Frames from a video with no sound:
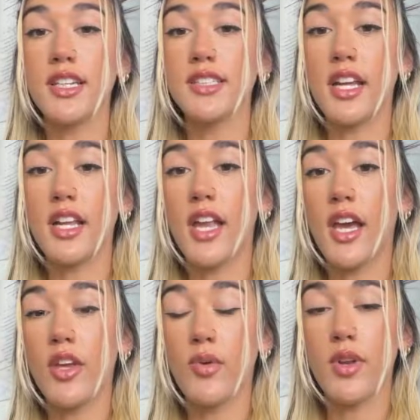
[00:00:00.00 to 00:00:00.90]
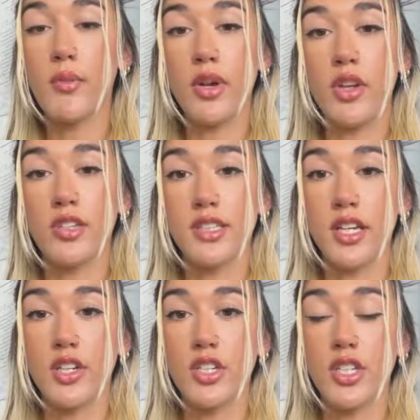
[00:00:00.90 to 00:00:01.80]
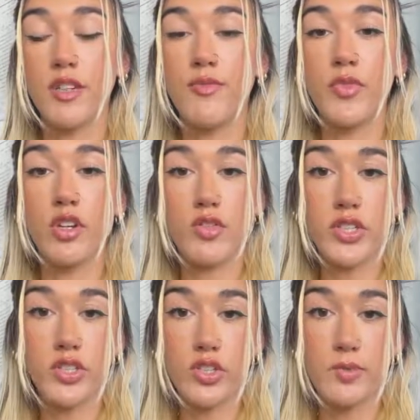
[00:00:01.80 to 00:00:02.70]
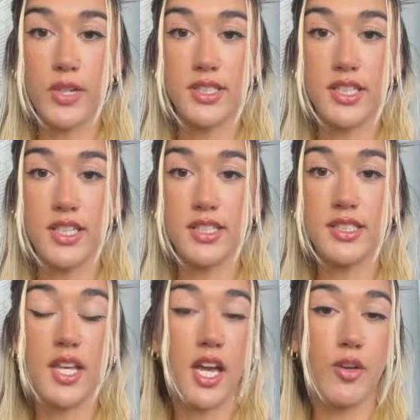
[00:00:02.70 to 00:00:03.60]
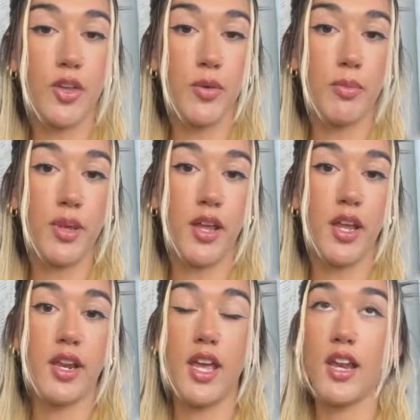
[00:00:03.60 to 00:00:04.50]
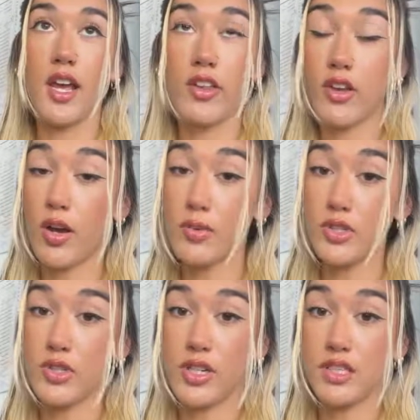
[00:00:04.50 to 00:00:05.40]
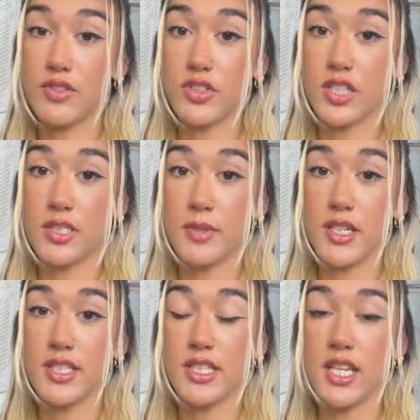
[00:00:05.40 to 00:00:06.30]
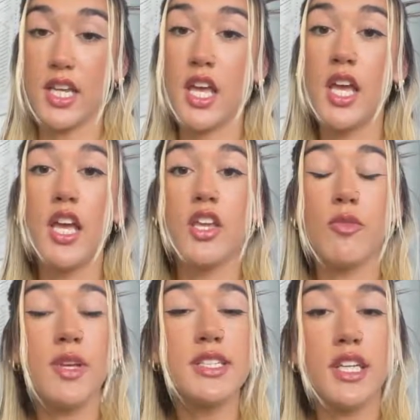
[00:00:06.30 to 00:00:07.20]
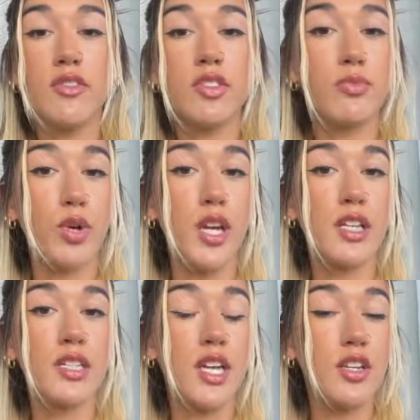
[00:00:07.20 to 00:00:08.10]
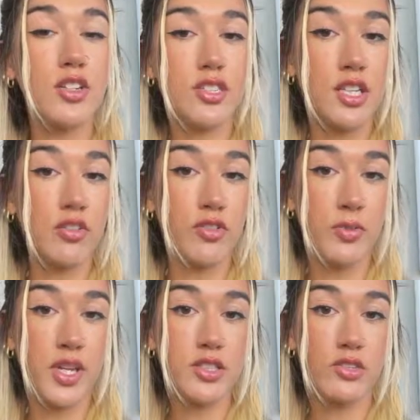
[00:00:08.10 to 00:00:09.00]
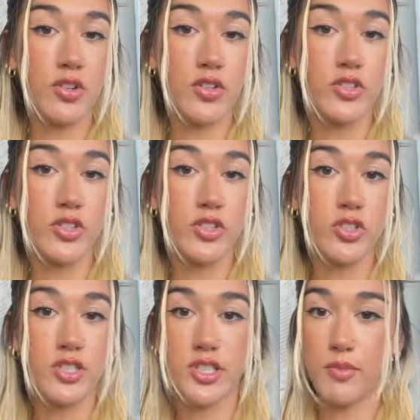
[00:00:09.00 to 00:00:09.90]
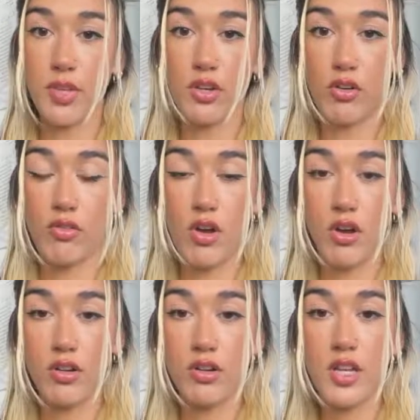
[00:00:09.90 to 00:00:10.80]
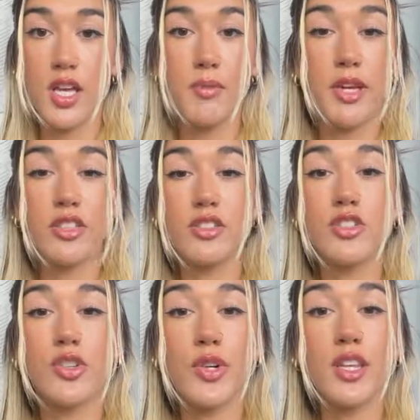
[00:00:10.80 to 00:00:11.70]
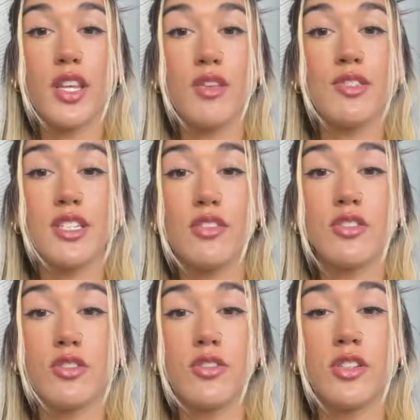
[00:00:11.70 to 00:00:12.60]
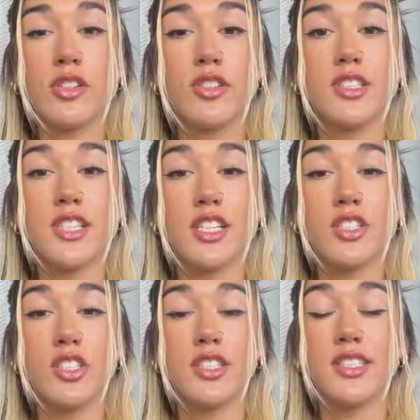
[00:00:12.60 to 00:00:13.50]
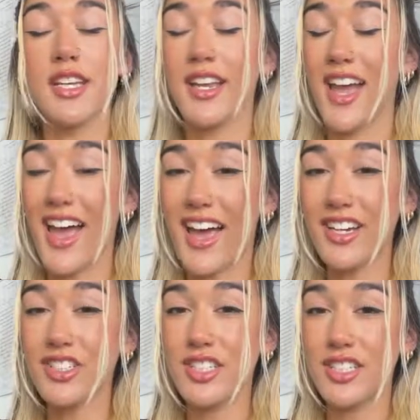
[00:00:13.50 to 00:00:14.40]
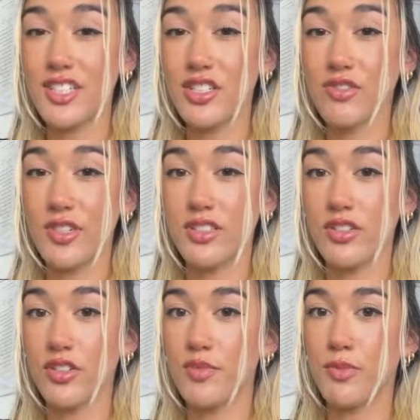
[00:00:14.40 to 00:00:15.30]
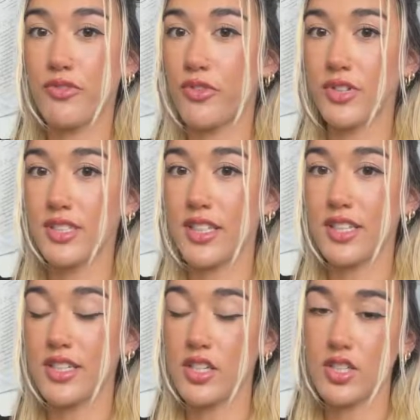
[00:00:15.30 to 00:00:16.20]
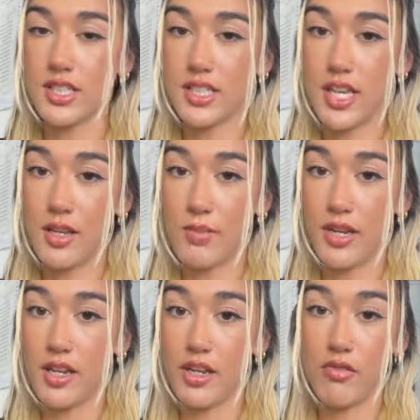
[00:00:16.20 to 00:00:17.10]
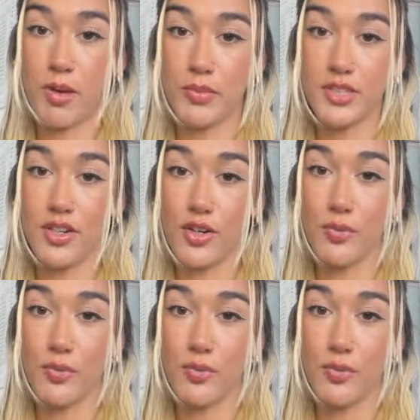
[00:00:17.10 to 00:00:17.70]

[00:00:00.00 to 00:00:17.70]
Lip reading: exactly how you went about your selection, your research process, how they were paid, and other opportunities for transparency, you may save your brand and yourself from cancel culture should something go wrong, because you're showing that you did your due diligence and actually did your research before selecting just anybody to represent your